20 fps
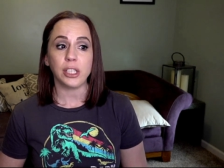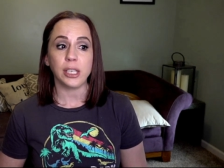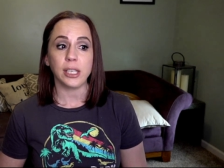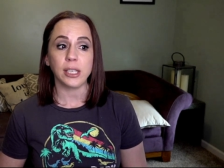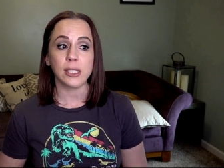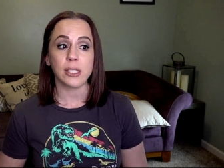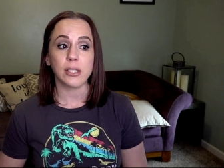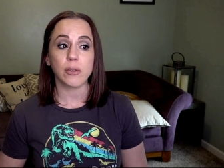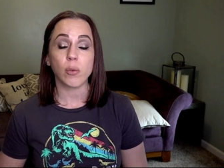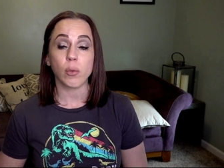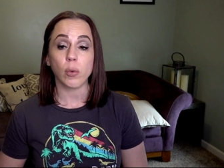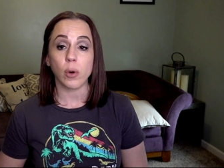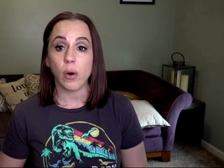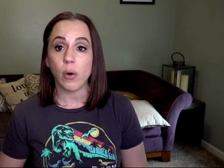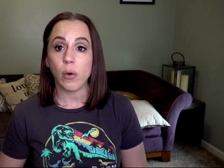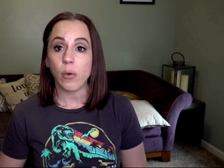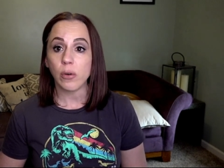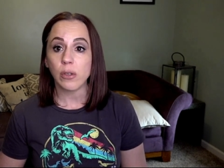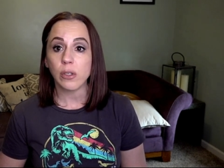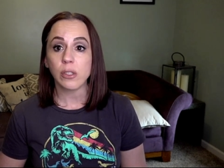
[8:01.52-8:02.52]
has
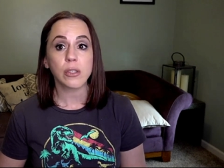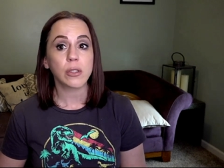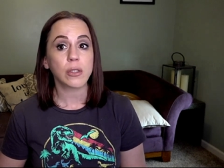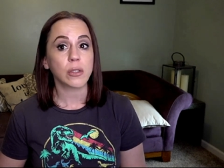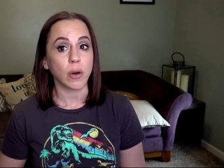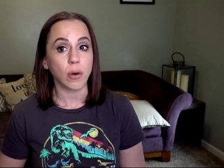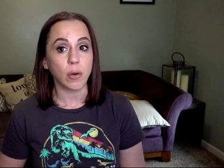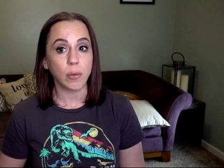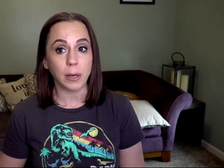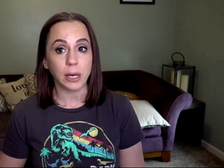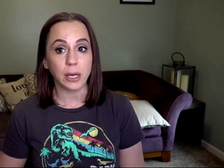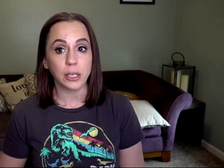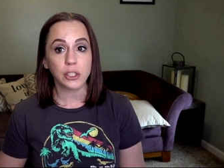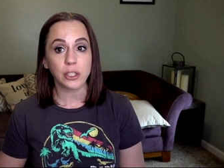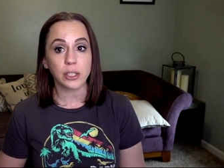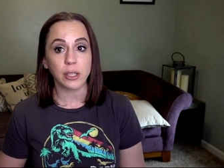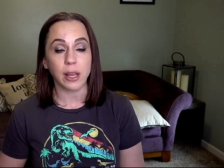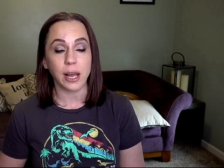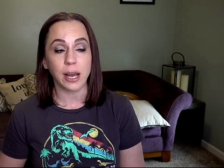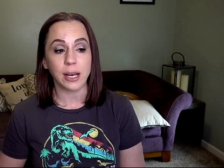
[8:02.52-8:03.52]
grown so much
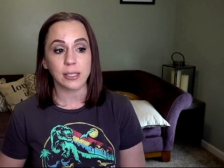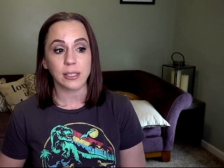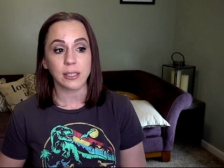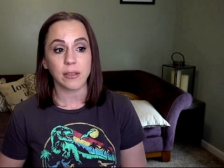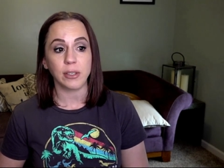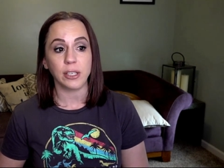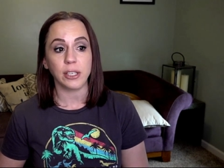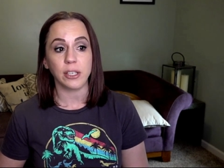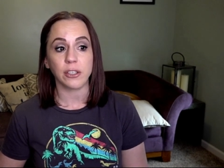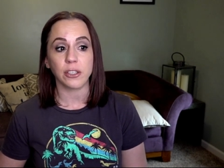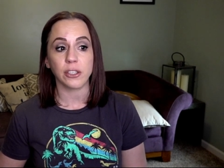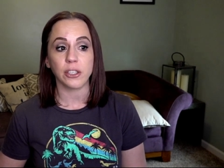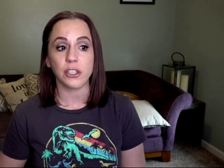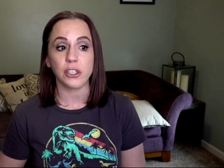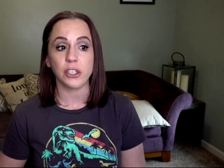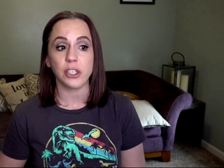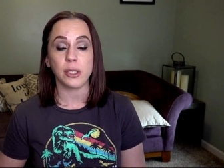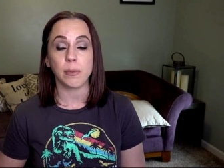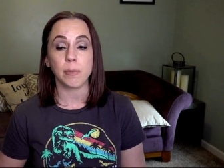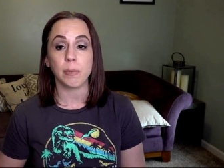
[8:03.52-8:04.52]
the last seven years.
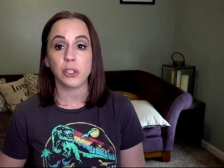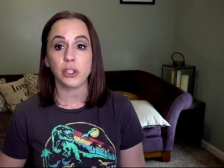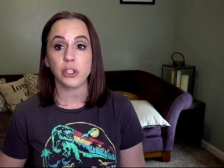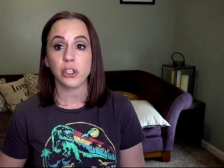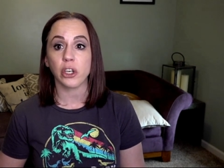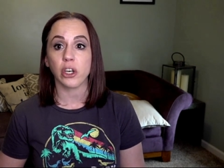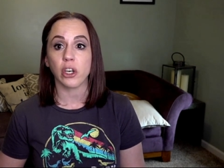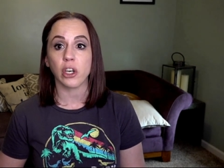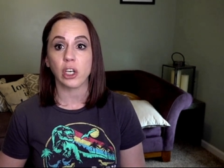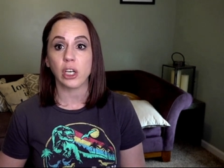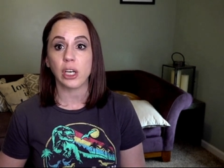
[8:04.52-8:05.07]
She's matured